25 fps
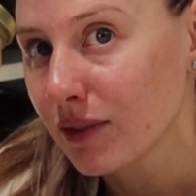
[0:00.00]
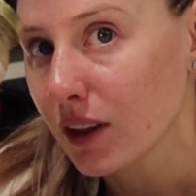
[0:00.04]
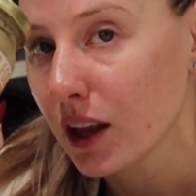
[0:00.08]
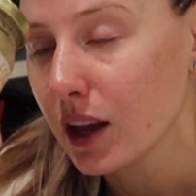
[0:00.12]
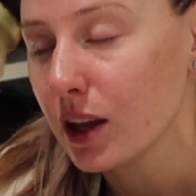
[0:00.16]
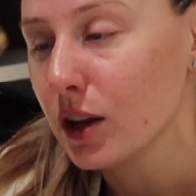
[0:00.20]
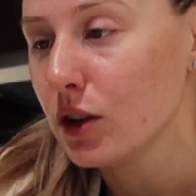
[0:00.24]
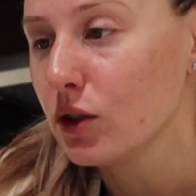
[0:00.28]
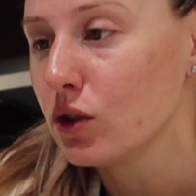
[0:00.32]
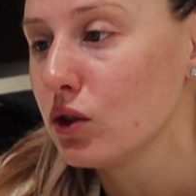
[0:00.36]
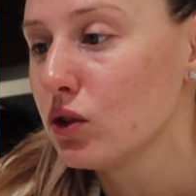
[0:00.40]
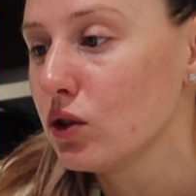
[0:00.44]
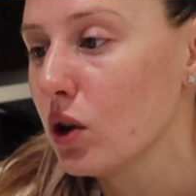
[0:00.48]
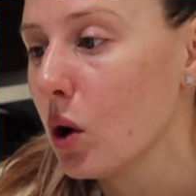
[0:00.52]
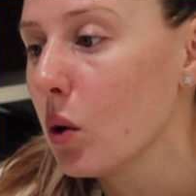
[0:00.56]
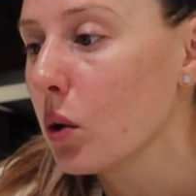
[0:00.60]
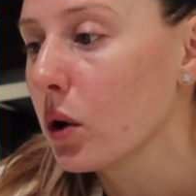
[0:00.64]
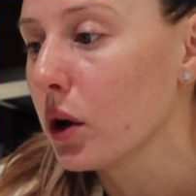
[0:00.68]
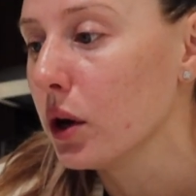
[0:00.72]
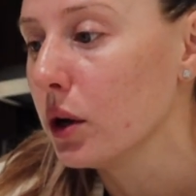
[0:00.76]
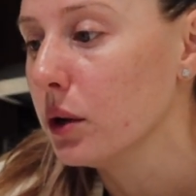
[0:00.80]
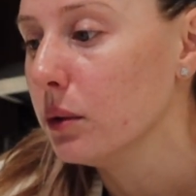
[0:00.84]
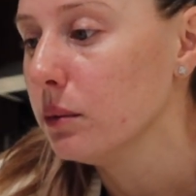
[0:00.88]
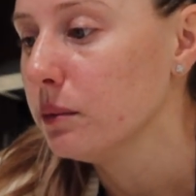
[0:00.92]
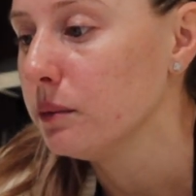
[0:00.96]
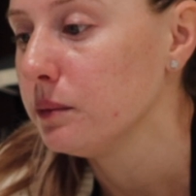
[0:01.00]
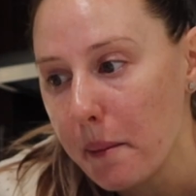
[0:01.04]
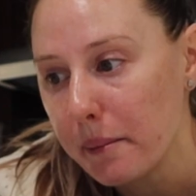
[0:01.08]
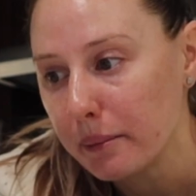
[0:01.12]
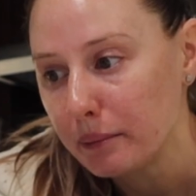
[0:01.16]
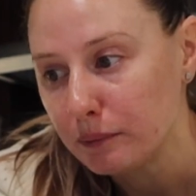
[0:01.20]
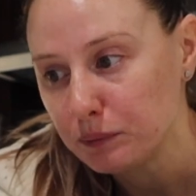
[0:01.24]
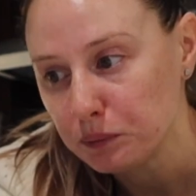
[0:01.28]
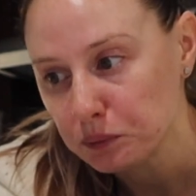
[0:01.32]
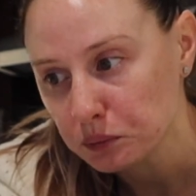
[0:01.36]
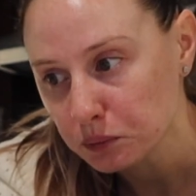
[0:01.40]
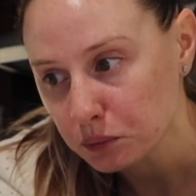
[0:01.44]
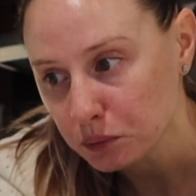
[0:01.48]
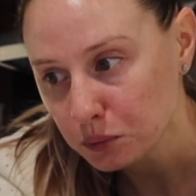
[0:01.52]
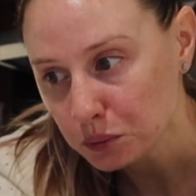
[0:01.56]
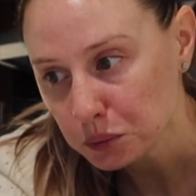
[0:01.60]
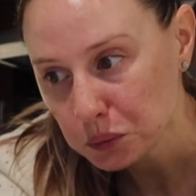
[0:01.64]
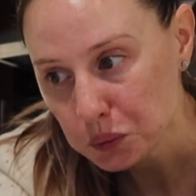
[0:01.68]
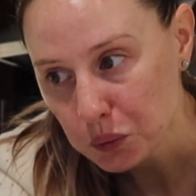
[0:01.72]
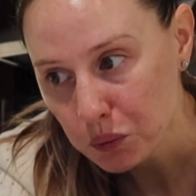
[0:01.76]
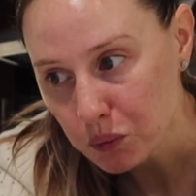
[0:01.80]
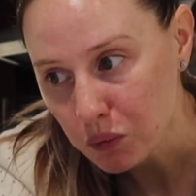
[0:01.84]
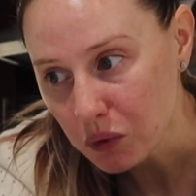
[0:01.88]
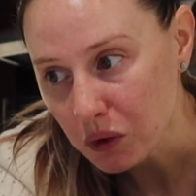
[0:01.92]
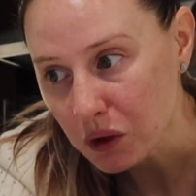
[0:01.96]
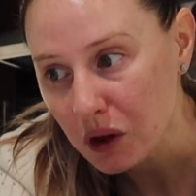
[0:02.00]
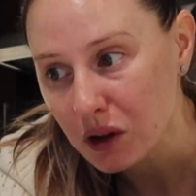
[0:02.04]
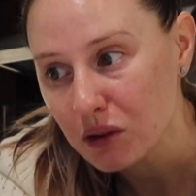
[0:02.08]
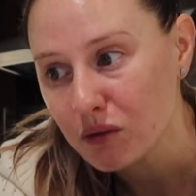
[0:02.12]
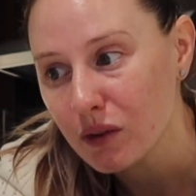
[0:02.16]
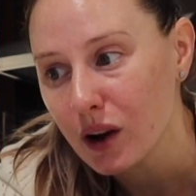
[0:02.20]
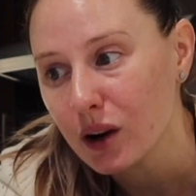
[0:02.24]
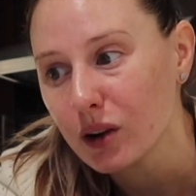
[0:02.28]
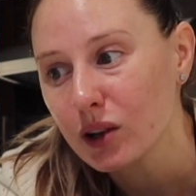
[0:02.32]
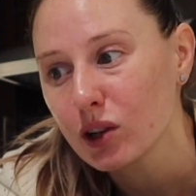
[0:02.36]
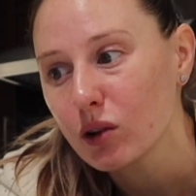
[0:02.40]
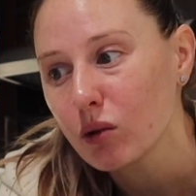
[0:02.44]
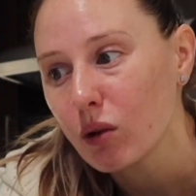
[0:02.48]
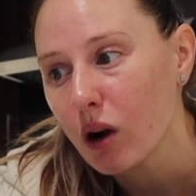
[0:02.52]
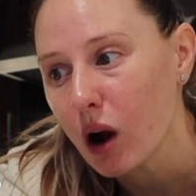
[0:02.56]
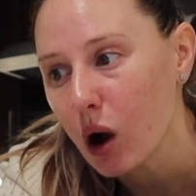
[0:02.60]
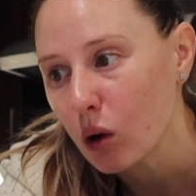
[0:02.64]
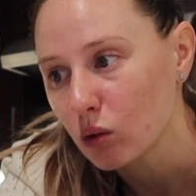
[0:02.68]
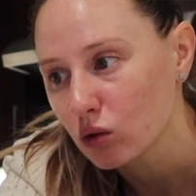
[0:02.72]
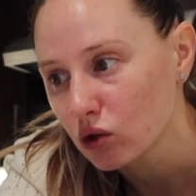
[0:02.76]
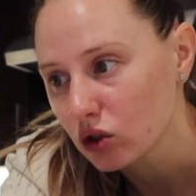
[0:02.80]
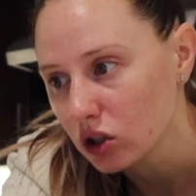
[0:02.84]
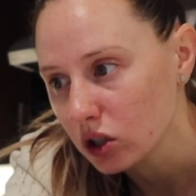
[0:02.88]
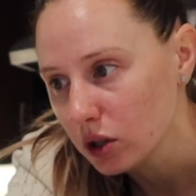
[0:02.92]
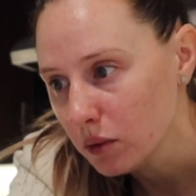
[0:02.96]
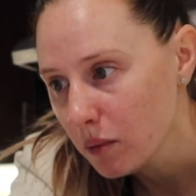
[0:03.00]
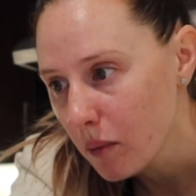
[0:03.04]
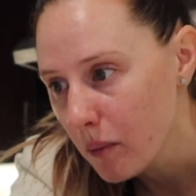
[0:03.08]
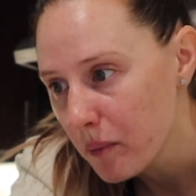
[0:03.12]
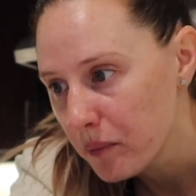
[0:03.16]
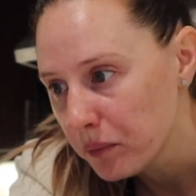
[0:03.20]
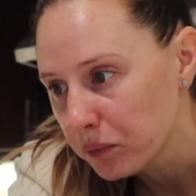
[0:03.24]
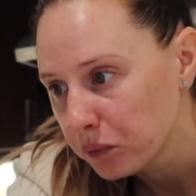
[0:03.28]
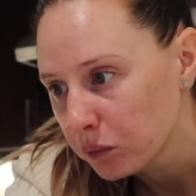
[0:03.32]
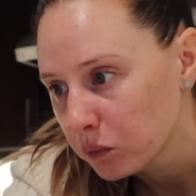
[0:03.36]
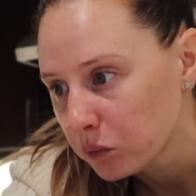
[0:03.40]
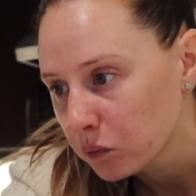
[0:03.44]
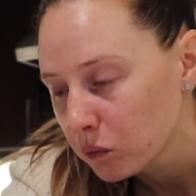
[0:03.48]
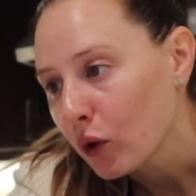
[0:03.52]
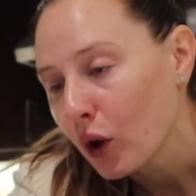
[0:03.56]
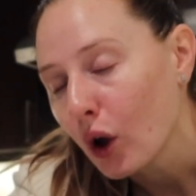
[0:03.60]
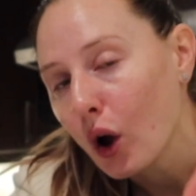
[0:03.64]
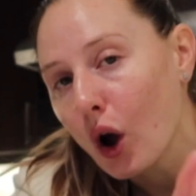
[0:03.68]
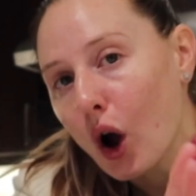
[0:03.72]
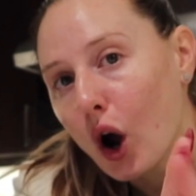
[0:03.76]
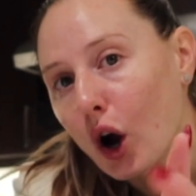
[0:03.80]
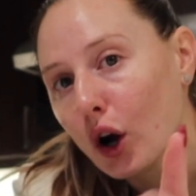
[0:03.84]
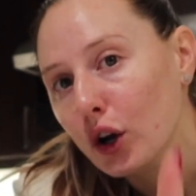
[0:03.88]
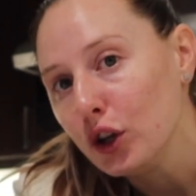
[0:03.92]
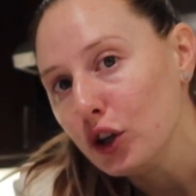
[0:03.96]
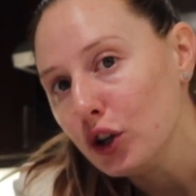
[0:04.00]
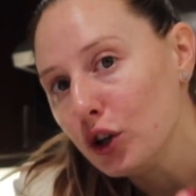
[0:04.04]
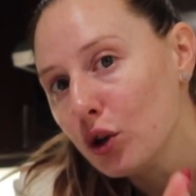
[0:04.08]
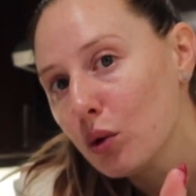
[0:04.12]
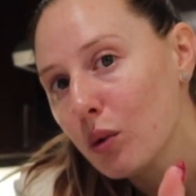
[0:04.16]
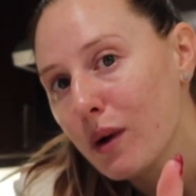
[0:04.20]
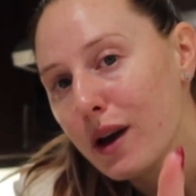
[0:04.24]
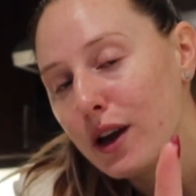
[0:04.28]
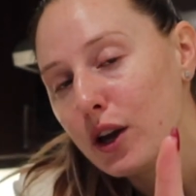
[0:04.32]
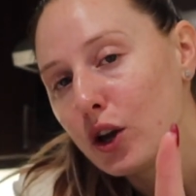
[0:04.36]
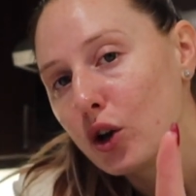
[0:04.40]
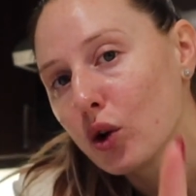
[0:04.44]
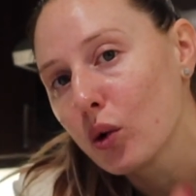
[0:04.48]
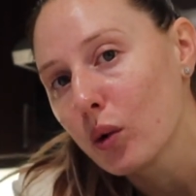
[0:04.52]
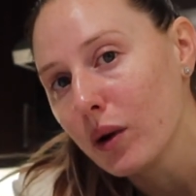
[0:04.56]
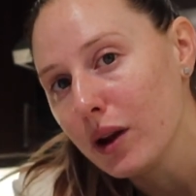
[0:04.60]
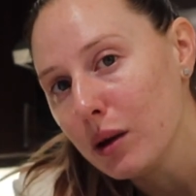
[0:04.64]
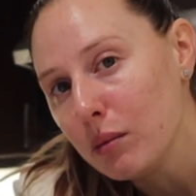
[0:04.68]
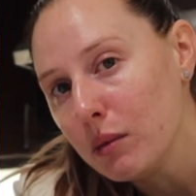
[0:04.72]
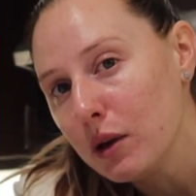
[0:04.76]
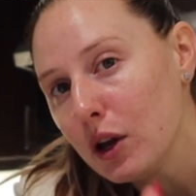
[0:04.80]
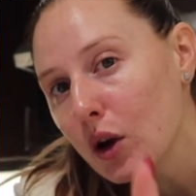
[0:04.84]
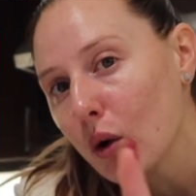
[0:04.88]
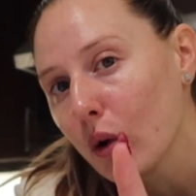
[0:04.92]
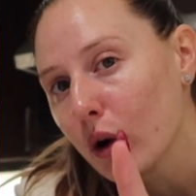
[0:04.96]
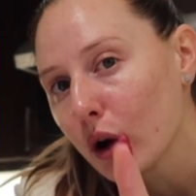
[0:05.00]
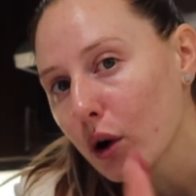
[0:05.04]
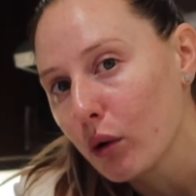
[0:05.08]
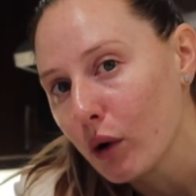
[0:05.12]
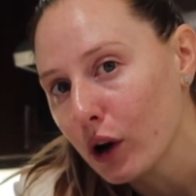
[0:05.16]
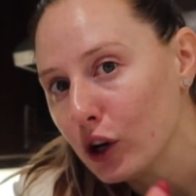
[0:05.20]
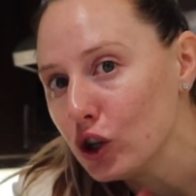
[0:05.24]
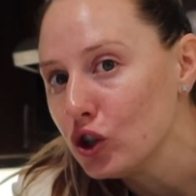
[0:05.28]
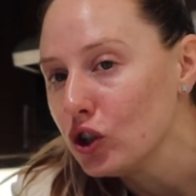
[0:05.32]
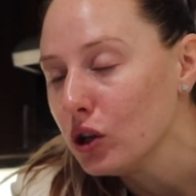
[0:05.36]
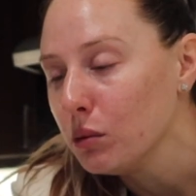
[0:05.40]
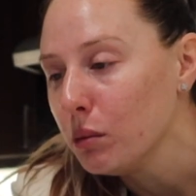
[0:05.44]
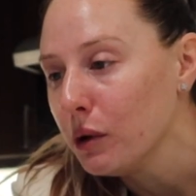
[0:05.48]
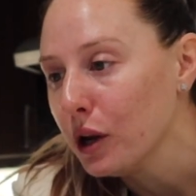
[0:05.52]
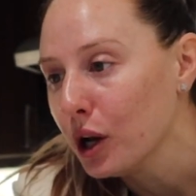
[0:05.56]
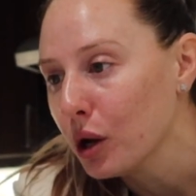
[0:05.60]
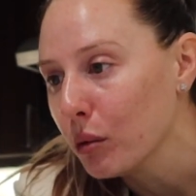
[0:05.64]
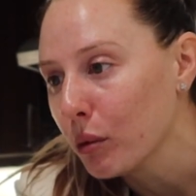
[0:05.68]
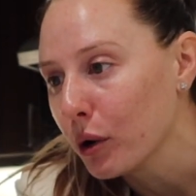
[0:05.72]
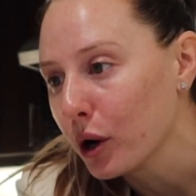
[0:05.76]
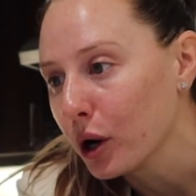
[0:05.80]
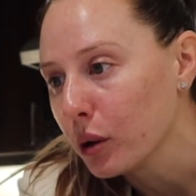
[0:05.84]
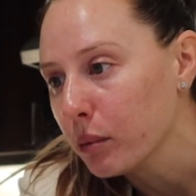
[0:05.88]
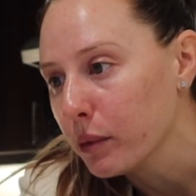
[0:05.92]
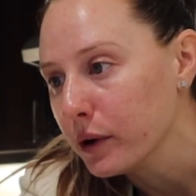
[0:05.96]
It is so good and very crunchy. Are you a creamy or crunchy peanut butter